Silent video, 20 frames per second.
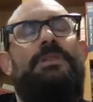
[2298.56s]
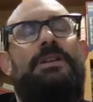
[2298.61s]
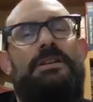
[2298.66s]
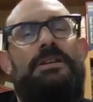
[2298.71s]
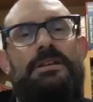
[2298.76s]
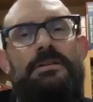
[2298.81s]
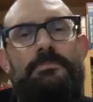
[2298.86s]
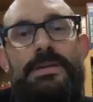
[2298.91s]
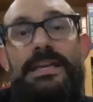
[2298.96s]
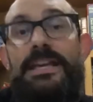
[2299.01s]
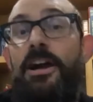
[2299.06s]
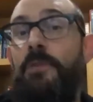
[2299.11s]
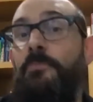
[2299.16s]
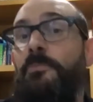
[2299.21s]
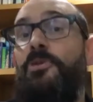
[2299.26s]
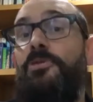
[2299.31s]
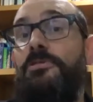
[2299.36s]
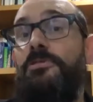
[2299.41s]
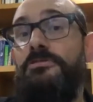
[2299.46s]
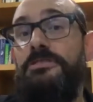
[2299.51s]
be
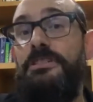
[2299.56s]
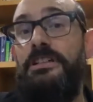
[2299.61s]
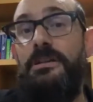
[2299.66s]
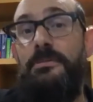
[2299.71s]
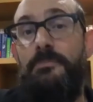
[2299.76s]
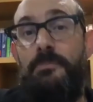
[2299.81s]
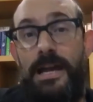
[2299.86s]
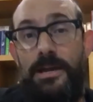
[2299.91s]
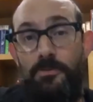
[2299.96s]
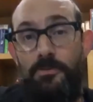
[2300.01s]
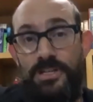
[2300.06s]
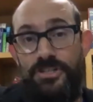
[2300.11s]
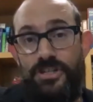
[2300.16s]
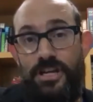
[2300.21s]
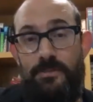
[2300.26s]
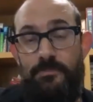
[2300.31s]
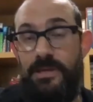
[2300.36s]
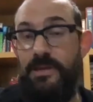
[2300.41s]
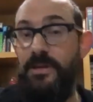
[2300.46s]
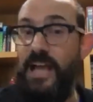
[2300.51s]
humble,
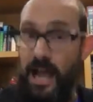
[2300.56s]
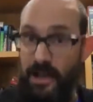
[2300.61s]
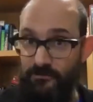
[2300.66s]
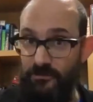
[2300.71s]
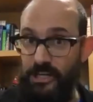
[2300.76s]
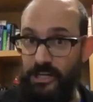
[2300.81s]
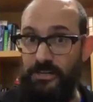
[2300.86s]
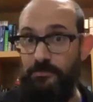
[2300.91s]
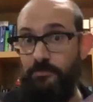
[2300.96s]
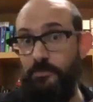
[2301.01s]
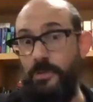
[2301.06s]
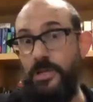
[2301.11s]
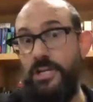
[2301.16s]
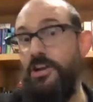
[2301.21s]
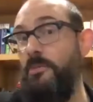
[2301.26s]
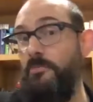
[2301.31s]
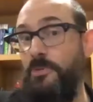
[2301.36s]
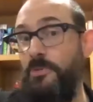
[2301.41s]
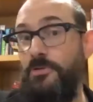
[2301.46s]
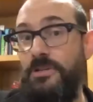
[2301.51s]
be confident but
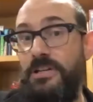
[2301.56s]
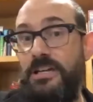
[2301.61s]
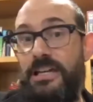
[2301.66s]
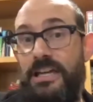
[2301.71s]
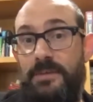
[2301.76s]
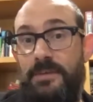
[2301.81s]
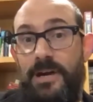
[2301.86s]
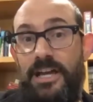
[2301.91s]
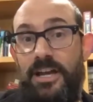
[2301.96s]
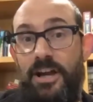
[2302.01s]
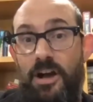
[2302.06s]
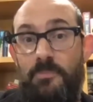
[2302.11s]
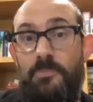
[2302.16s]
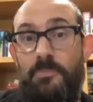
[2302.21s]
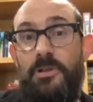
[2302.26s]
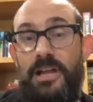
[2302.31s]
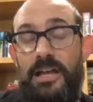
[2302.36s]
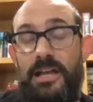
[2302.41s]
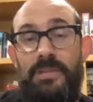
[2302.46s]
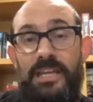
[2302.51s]
humble. And by
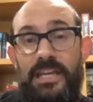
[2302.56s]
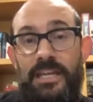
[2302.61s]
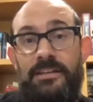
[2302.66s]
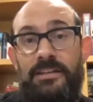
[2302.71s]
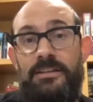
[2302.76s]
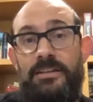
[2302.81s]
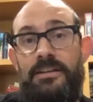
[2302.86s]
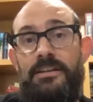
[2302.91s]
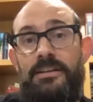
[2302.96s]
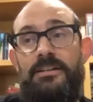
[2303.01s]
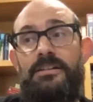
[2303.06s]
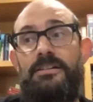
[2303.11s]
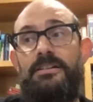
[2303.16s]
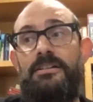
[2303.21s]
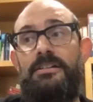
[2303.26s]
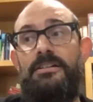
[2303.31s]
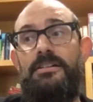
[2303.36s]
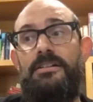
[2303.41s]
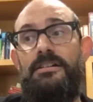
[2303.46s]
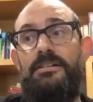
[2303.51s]
humble, I mean
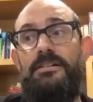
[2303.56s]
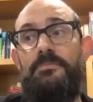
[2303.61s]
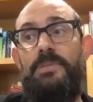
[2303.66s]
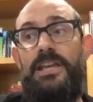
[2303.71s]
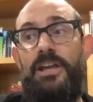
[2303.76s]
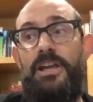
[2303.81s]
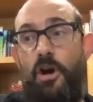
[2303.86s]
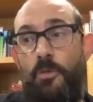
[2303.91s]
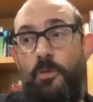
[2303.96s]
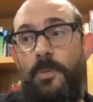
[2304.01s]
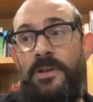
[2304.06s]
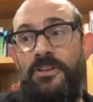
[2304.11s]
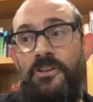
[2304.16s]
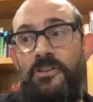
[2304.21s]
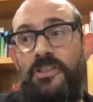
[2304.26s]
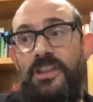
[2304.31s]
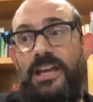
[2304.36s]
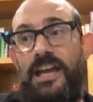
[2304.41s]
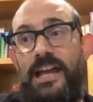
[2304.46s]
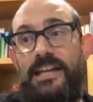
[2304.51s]
be open to
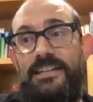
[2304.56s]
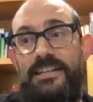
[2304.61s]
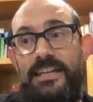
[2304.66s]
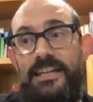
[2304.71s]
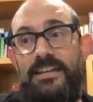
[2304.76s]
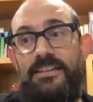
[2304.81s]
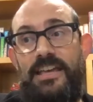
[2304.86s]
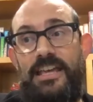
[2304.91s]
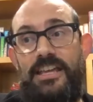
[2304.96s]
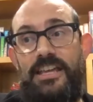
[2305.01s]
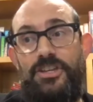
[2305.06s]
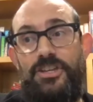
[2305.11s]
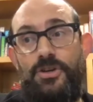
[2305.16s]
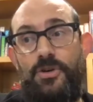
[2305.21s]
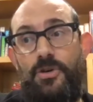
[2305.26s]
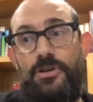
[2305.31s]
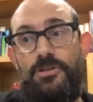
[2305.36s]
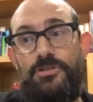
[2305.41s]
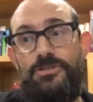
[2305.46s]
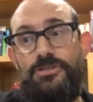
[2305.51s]
the idea that
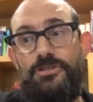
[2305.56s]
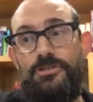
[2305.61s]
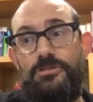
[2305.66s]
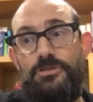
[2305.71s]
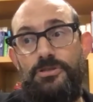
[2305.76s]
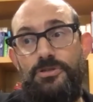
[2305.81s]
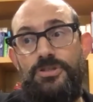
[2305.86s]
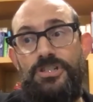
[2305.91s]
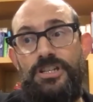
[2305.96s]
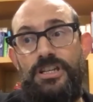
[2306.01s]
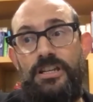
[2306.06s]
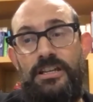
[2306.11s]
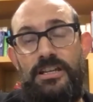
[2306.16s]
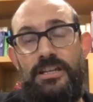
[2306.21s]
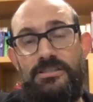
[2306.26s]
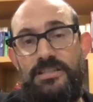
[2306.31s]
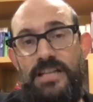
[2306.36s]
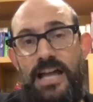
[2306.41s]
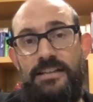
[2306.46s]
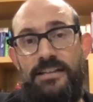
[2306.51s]
your solution
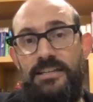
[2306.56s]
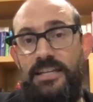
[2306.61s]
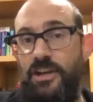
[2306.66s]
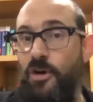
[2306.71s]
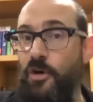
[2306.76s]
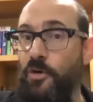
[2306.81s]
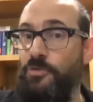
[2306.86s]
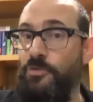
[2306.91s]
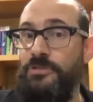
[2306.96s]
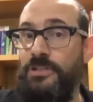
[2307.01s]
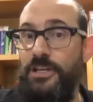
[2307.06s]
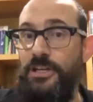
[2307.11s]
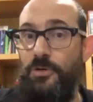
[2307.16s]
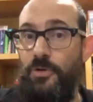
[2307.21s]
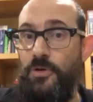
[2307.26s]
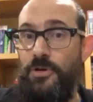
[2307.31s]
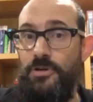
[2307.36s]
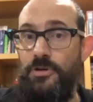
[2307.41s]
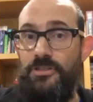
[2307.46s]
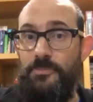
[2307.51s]
is not the only
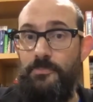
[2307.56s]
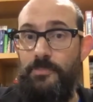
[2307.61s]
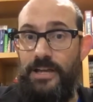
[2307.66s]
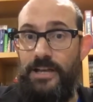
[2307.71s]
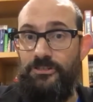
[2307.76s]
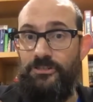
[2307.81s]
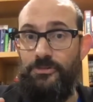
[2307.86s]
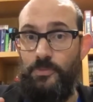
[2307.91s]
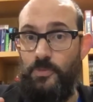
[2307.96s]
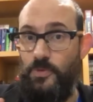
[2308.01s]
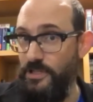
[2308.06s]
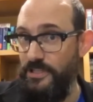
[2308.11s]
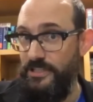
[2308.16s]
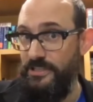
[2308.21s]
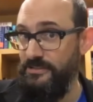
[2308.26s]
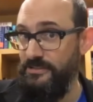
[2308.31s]
or the best one.